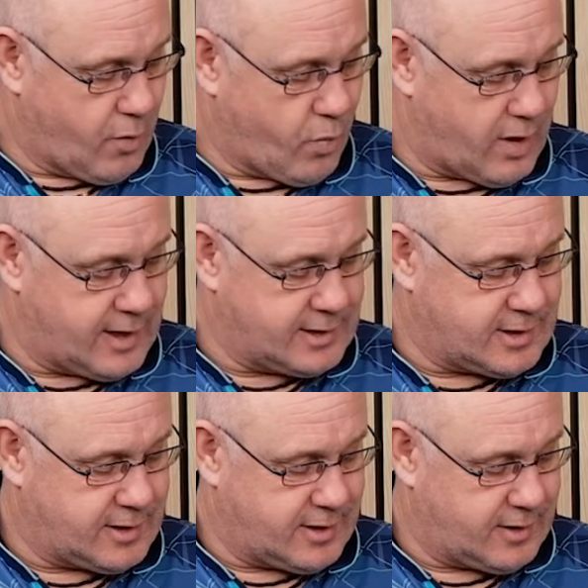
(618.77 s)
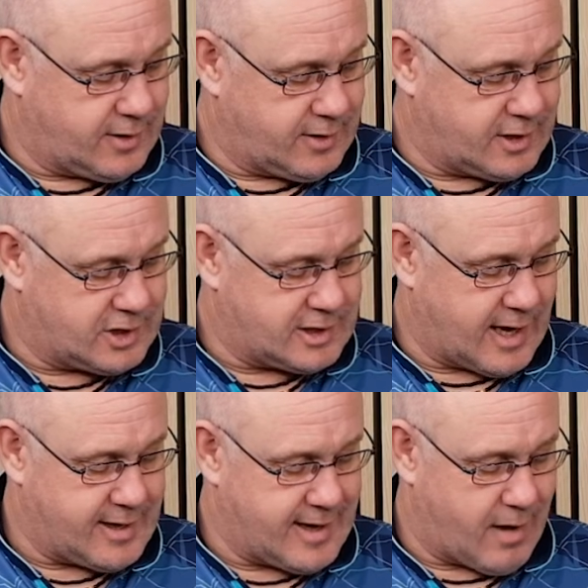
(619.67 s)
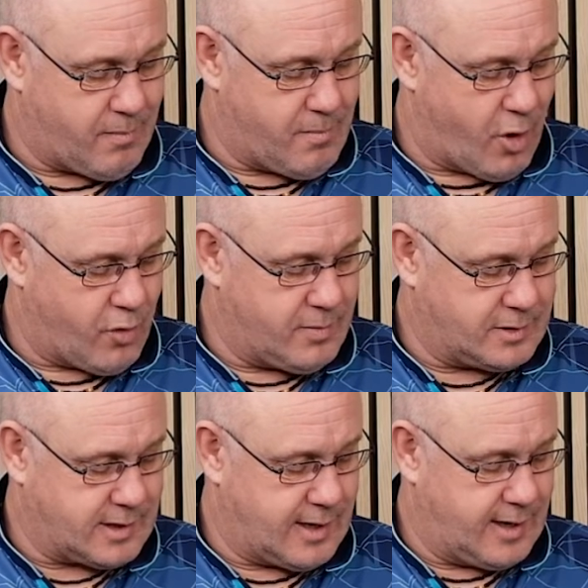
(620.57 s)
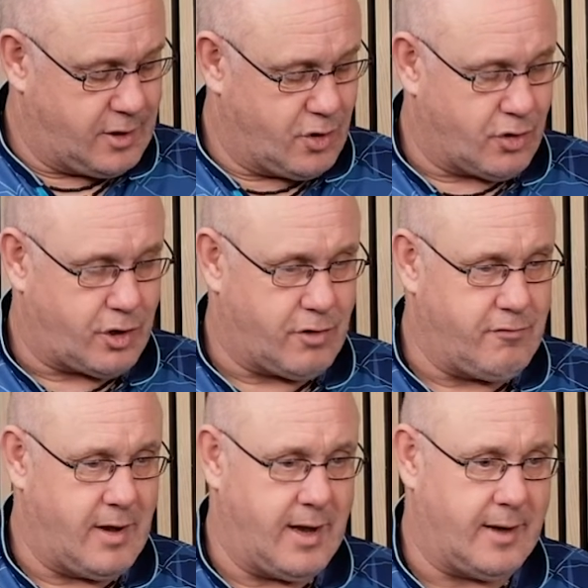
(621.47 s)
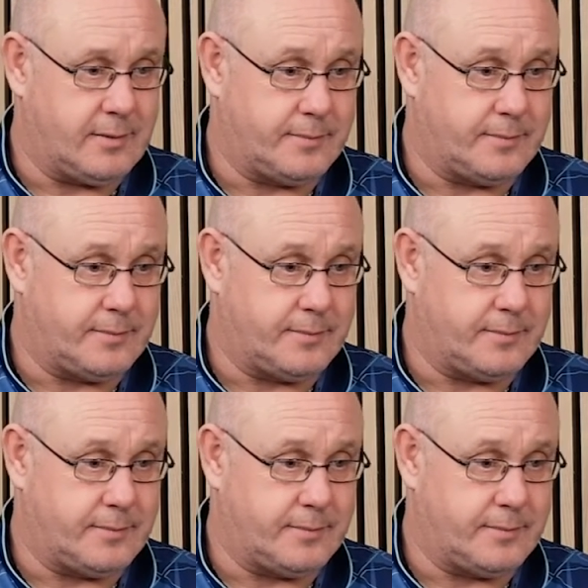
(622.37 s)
what is the standout moment in your career?